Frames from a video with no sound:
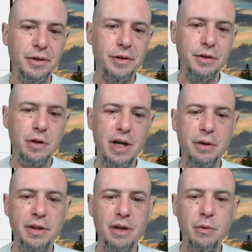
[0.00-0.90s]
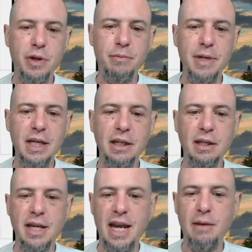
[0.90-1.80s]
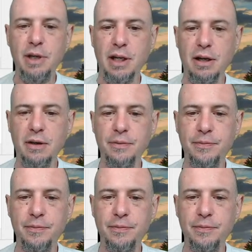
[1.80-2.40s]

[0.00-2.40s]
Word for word: so I don't think we mean game here.